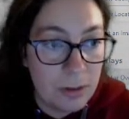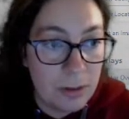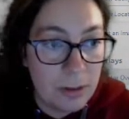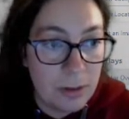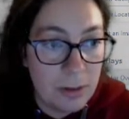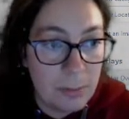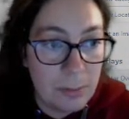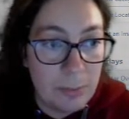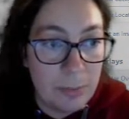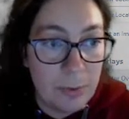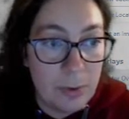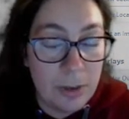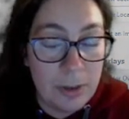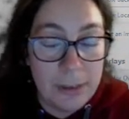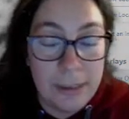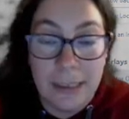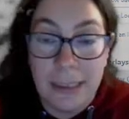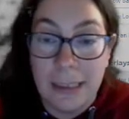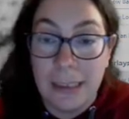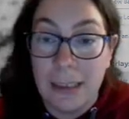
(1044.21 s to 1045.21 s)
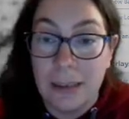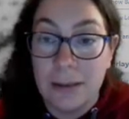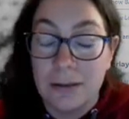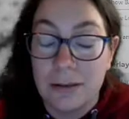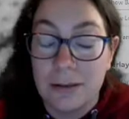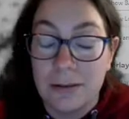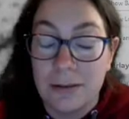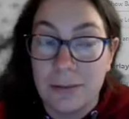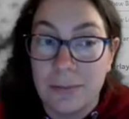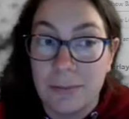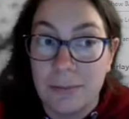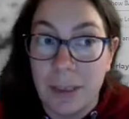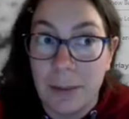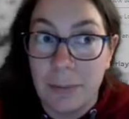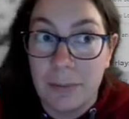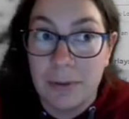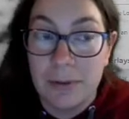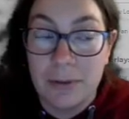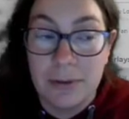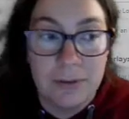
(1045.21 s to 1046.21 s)
up on the
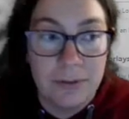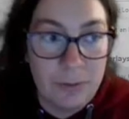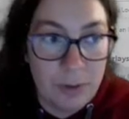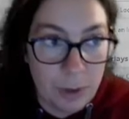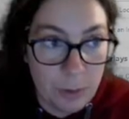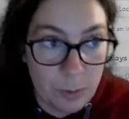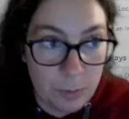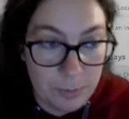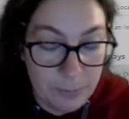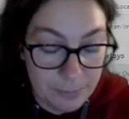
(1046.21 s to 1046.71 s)
map view.